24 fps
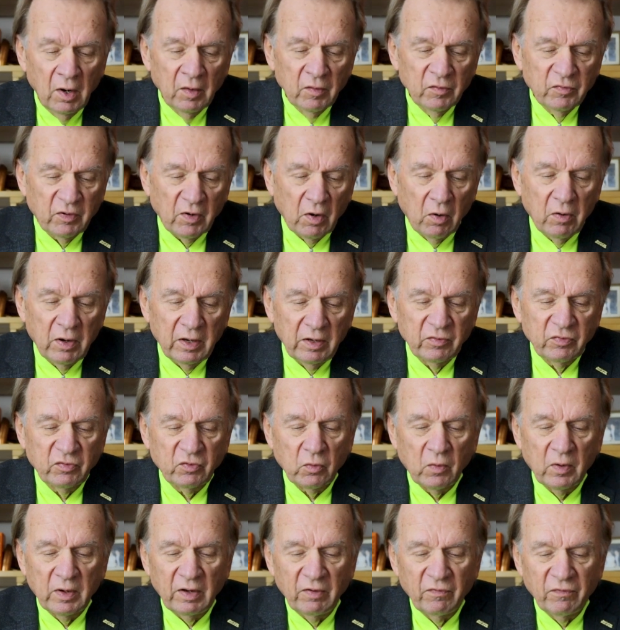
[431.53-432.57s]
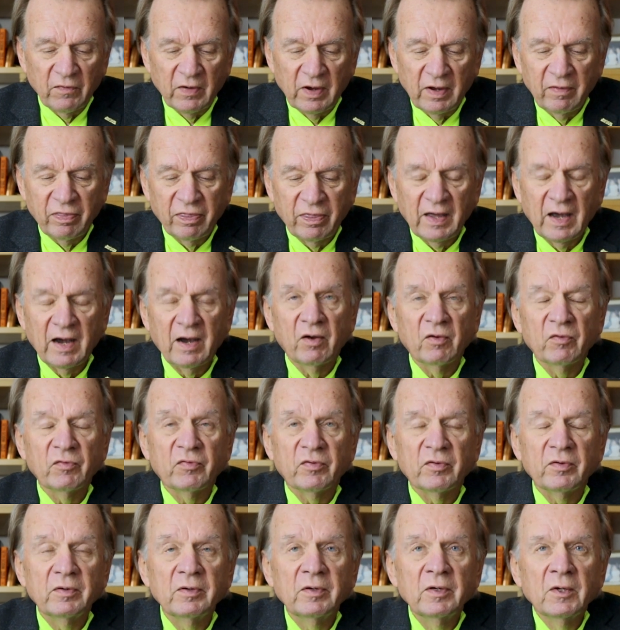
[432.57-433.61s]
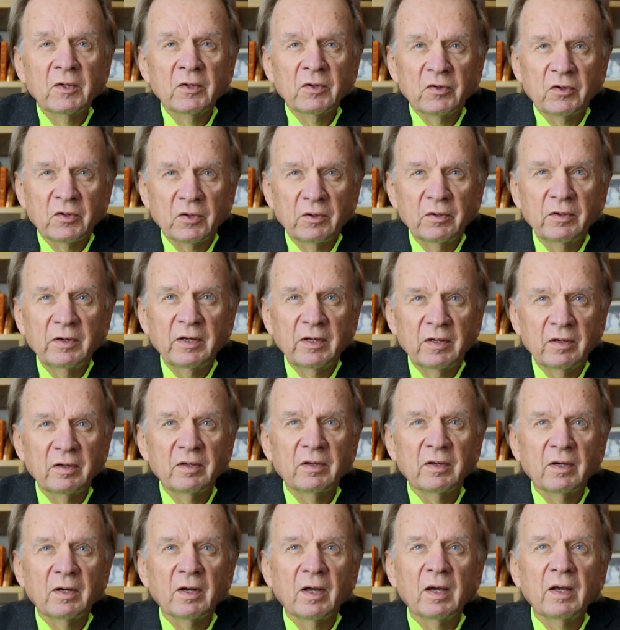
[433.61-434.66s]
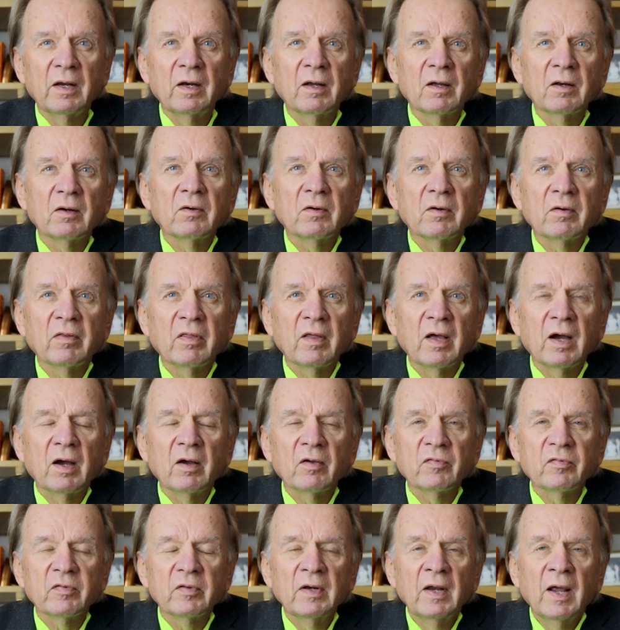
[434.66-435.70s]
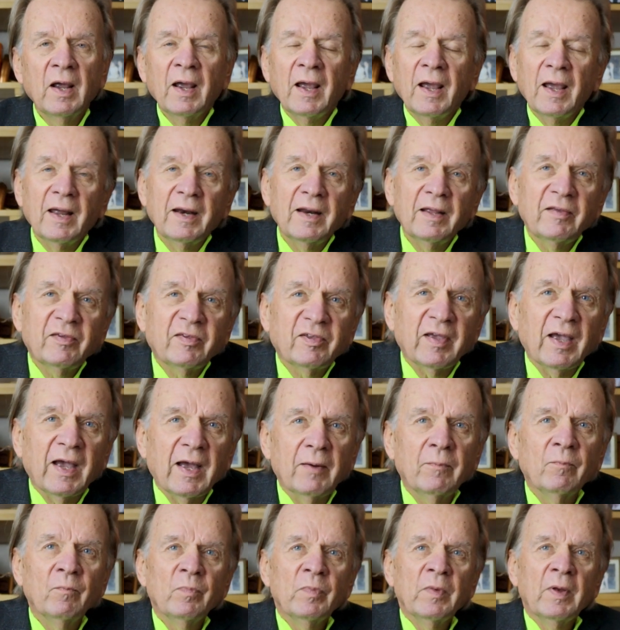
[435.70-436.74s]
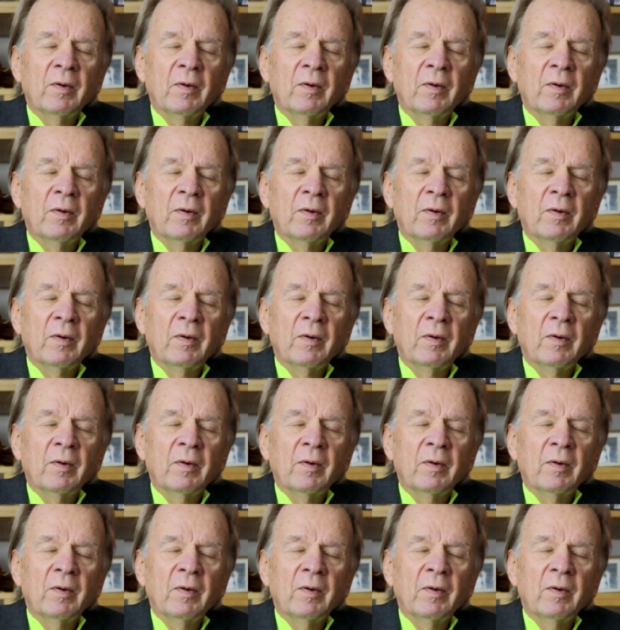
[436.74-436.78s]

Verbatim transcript: So his 25,000 turned into 900,000. And he said,